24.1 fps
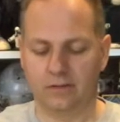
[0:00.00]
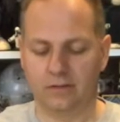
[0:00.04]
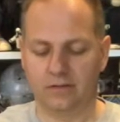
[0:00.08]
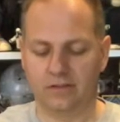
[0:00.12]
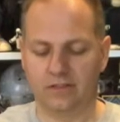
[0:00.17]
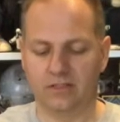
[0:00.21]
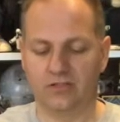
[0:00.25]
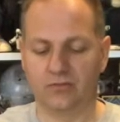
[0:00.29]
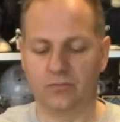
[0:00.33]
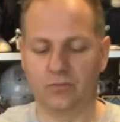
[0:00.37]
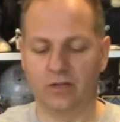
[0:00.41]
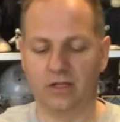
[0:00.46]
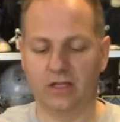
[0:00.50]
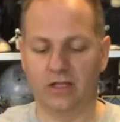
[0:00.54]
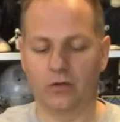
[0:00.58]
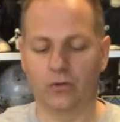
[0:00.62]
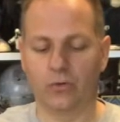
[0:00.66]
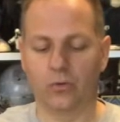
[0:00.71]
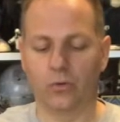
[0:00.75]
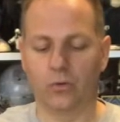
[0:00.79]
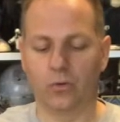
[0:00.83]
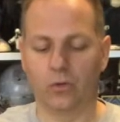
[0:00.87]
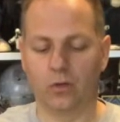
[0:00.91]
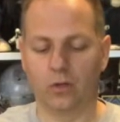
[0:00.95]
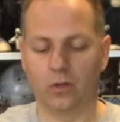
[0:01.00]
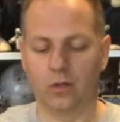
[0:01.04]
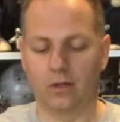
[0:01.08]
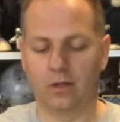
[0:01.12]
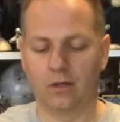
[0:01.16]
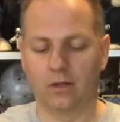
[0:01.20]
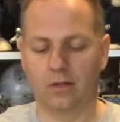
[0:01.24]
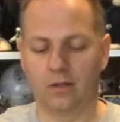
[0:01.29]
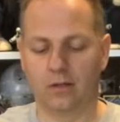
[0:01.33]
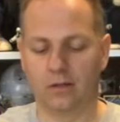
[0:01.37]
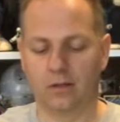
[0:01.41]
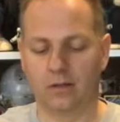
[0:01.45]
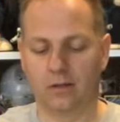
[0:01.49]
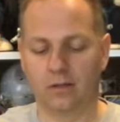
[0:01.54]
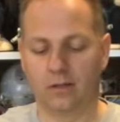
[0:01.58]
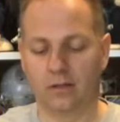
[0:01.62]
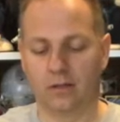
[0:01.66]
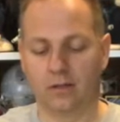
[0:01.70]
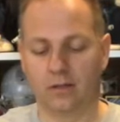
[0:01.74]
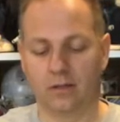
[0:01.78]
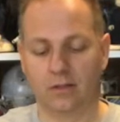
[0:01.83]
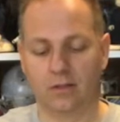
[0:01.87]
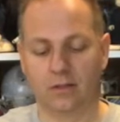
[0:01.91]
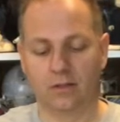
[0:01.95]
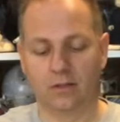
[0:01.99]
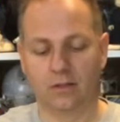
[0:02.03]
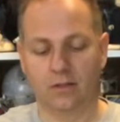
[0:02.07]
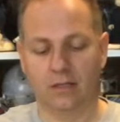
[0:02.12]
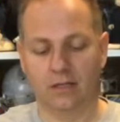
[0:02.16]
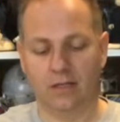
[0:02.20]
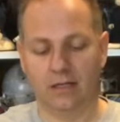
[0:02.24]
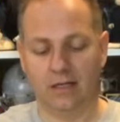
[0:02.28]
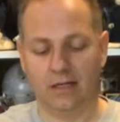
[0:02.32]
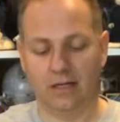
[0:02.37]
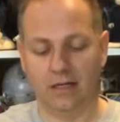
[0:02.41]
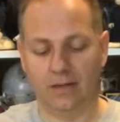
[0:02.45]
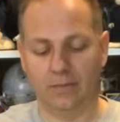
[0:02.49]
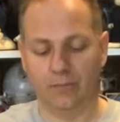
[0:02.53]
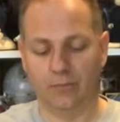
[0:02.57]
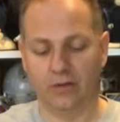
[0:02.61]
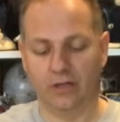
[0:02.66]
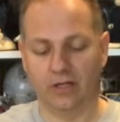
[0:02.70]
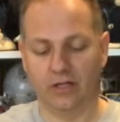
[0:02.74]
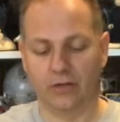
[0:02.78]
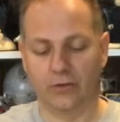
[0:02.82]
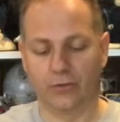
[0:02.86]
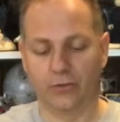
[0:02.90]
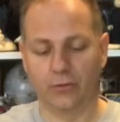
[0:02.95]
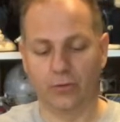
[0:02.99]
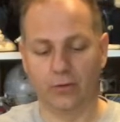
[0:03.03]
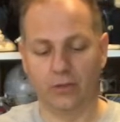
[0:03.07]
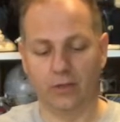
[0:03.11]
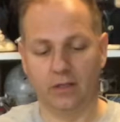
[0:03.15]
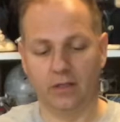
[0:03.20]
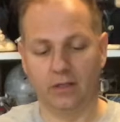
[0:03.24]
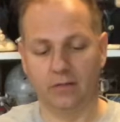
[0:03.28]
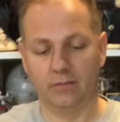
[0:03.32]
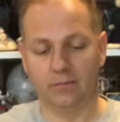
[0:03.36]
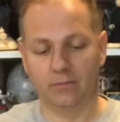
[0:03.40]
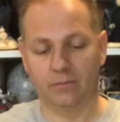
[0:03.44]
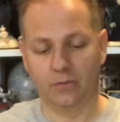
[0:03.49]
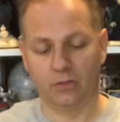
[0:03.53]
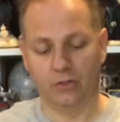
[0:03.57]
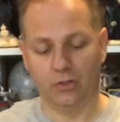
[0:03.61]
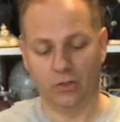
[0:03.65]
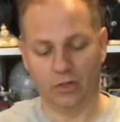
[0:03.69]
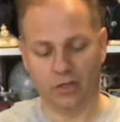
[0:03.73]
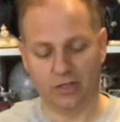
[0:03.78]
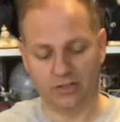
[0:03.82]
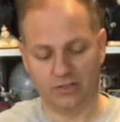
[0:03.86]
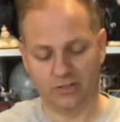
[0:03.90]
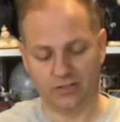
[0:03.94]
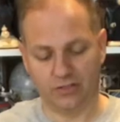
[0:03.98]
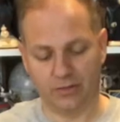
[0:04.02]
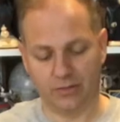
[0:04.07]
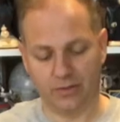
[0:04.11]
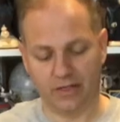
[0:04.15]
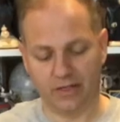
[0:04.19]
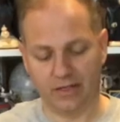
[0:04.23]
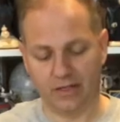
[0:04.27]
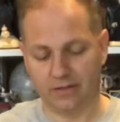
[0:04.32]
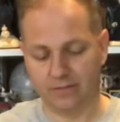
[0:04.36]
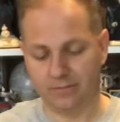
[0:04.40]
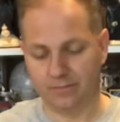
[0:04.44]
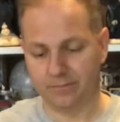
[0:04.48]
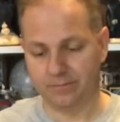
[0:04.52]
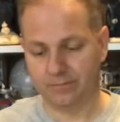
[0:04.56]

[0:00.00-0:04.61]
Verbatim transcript: Just really cool, um, really cool looks to it.